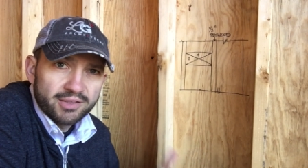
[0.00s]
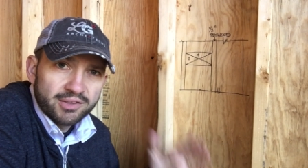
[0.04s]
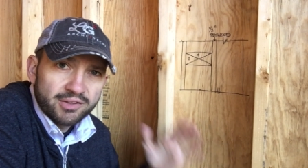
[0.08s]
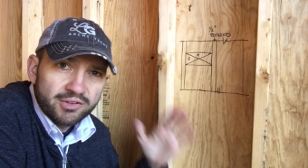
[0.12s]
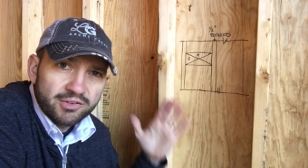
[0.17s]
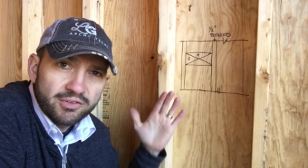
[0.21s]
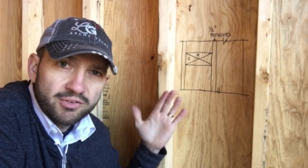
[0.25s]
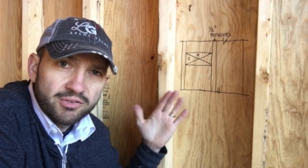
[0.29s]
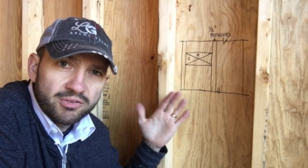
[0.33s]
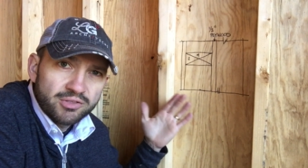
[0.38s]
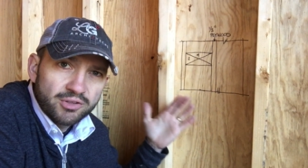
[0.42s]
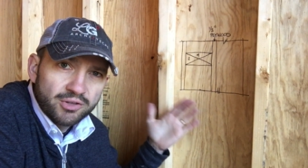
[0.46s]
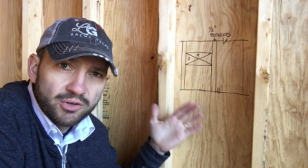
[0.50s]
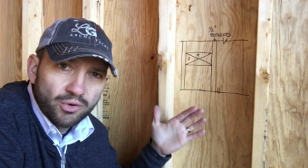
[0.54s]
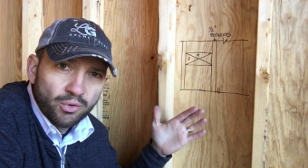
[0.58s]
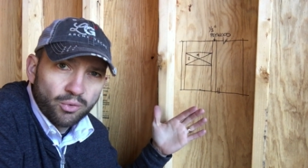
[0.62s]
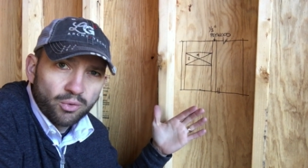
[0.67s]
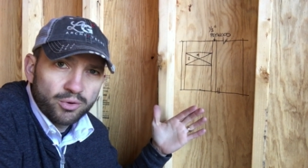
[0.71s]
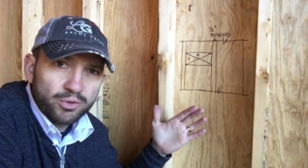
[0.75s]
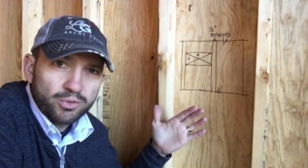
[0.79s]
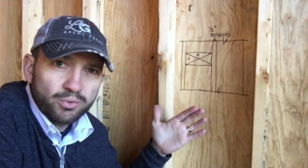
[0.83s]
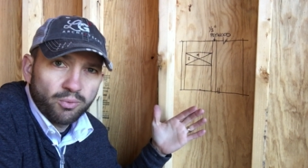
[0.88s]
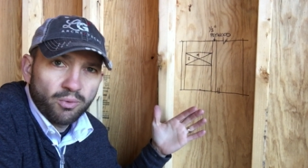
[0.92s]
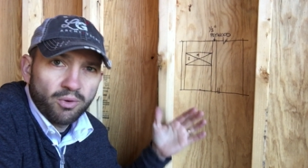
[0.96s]
This is the
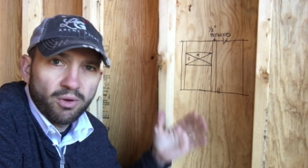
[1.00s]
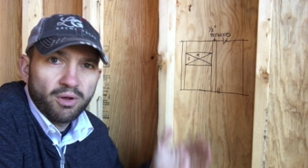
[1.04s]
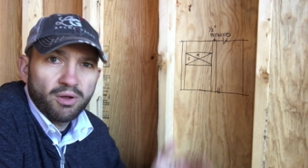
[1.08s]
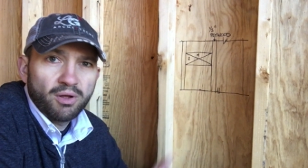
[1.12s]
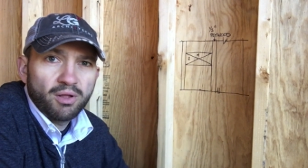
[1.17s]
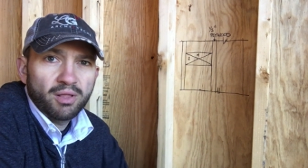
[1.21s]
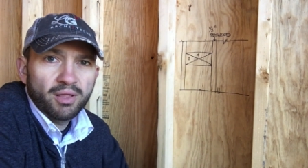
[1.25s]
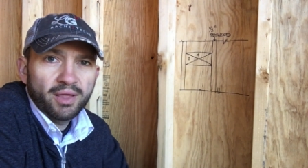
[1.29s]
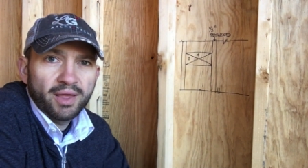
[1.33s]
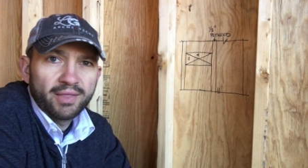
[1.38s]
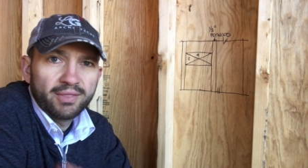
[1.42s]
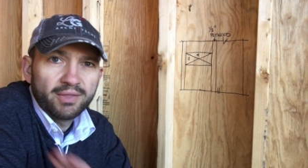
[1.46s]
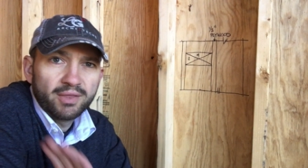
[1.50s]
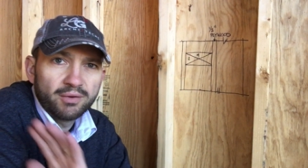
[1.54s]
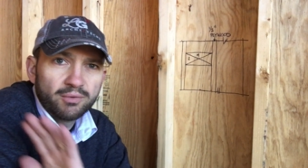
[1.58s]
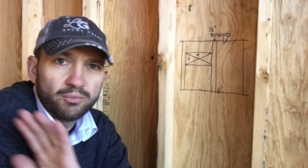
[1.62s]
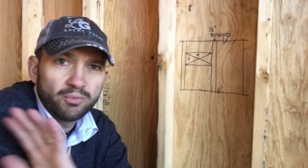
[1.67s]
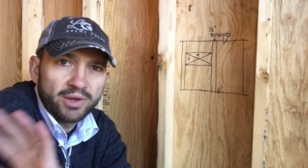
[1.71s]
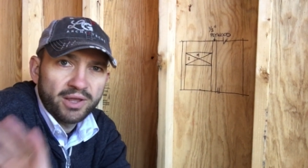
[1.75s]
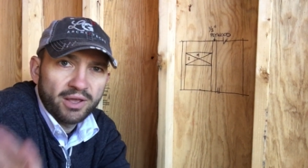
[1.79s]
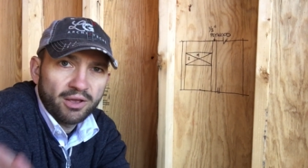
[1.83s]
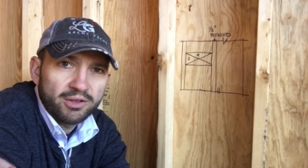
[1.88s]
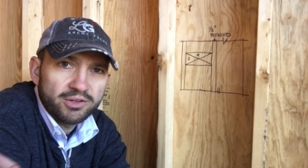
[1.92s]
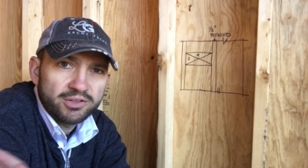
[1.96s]
north wall, and then
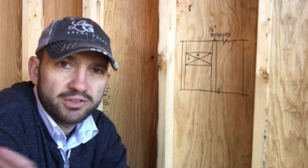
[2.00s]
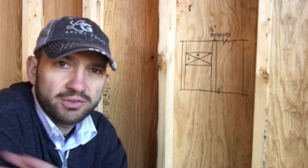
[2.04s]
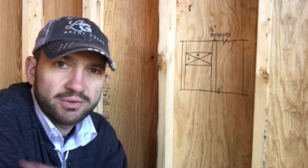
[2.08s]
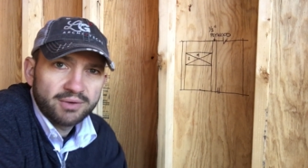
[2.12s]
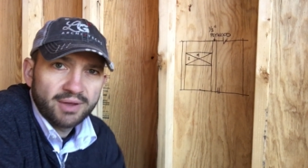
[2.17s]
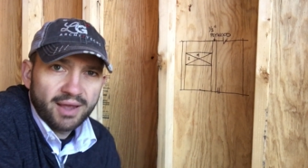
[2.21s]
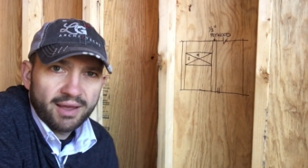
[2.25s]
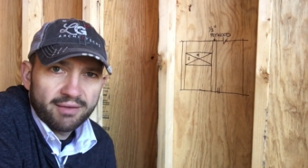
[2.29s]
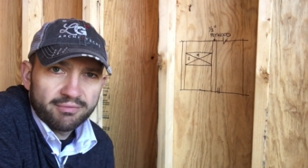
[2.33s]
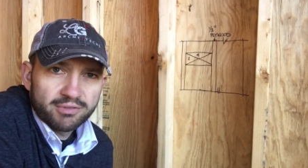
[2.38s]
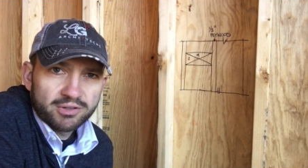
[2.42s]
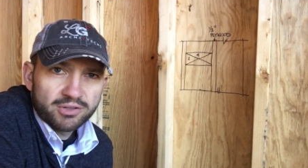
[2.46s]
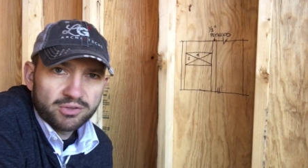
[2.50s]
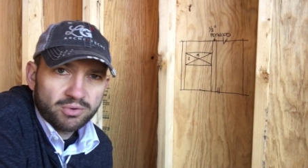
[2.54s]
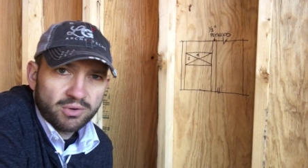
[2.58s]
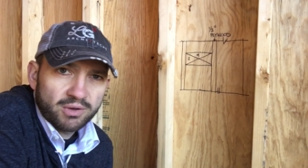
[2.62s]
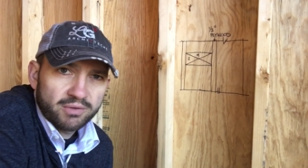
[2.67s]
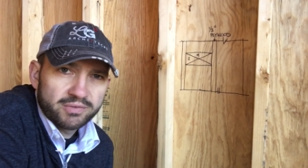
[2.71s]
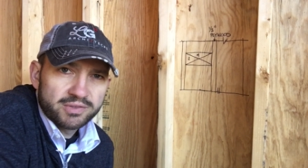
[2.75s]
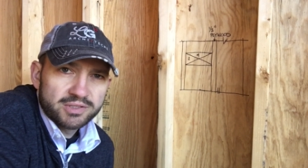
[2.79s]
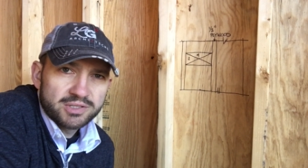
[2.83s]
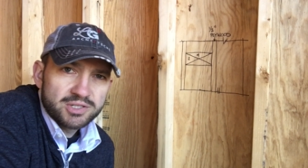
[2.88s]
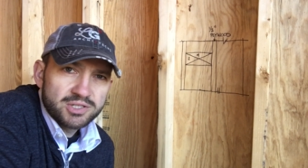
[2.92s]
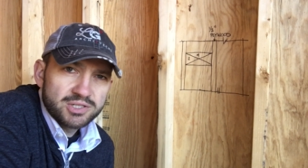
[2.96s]
we also have the
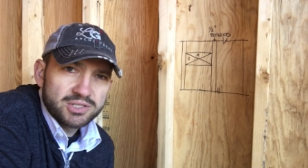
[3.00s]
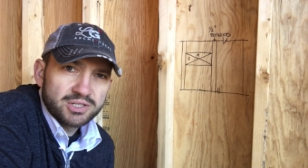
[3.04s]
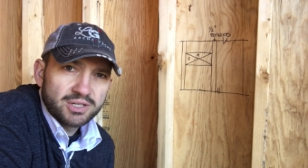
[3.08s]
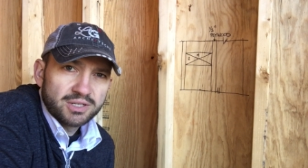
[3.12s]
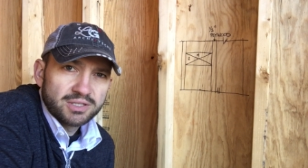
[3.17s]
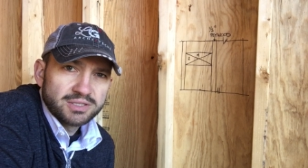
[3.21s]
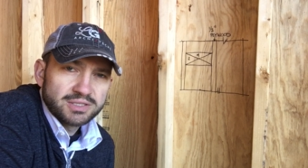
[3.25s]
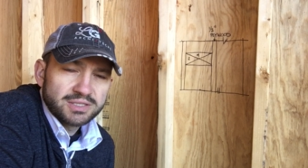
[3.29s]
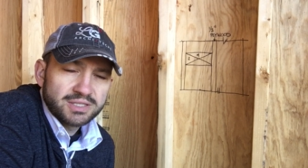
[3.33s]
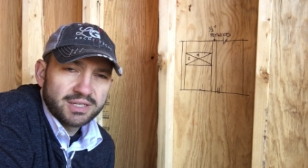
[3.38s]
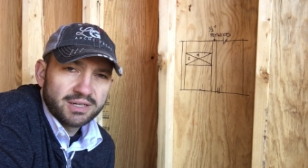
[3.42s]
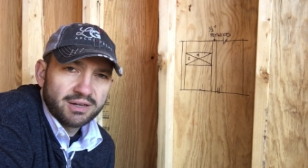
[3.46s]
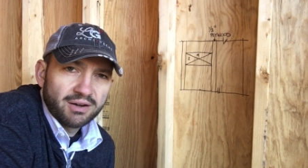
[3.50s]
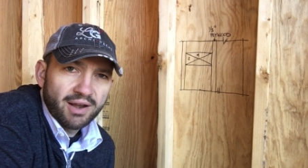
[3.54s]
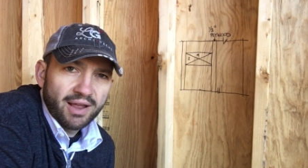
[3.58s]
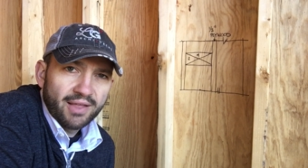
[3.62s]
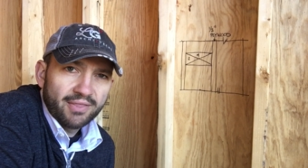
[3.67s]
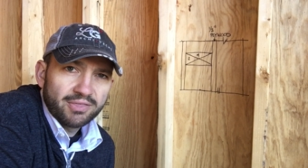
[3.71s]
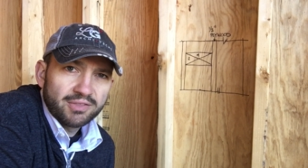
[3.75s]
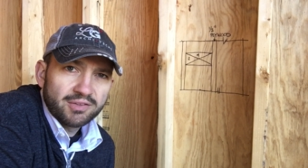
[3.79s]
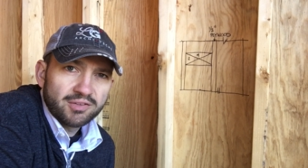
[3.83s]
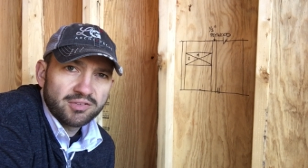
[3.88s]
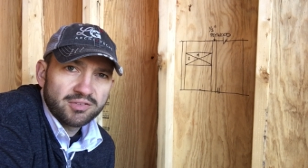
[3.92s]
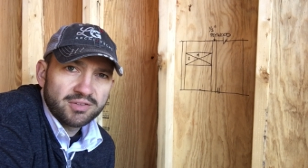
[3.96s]
12 inches on center
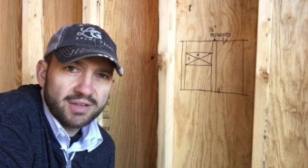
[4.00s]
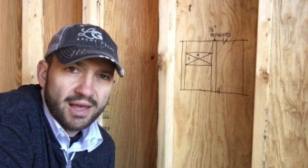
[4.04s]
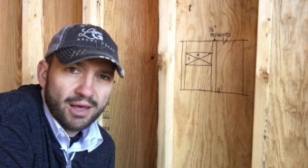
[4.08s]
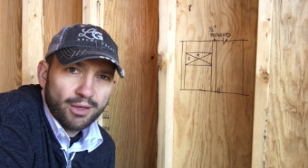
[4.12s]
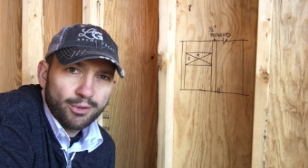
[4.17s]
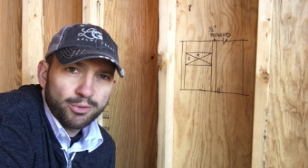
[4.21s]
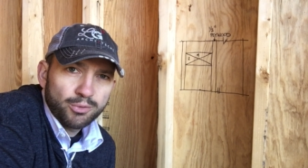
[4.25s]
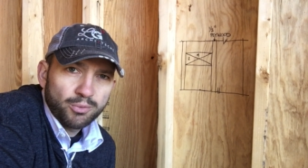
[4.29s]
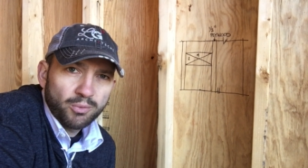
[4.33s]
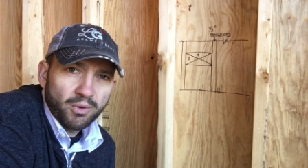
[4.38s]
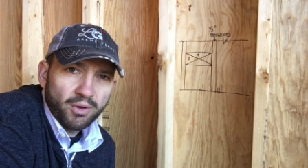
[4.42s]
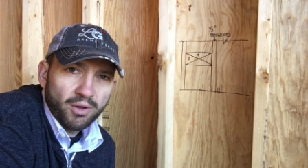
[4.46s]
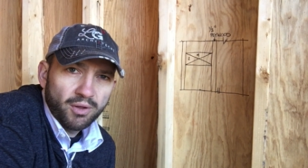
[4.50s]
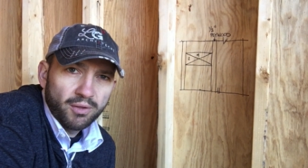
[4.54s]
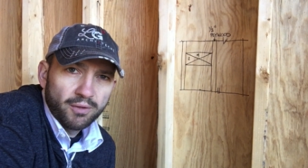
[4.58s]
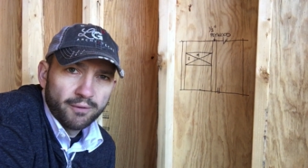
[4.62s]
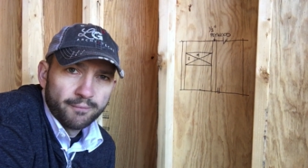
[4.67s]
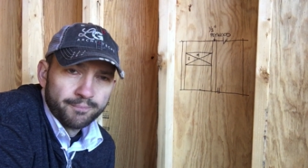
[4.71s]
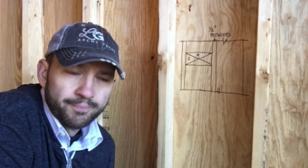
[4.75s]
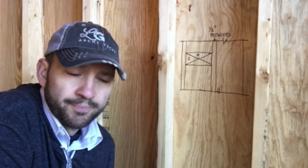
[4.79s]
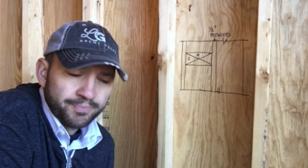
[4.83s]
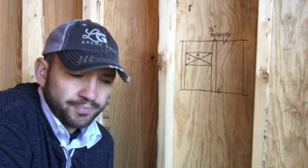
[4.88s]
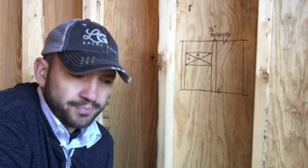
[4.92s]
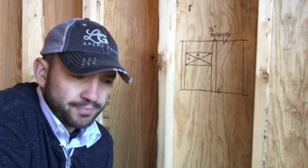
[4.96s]
at the south
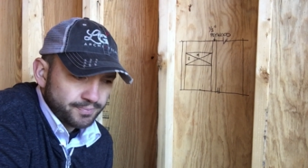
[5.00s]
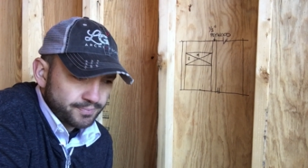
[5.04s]
wall.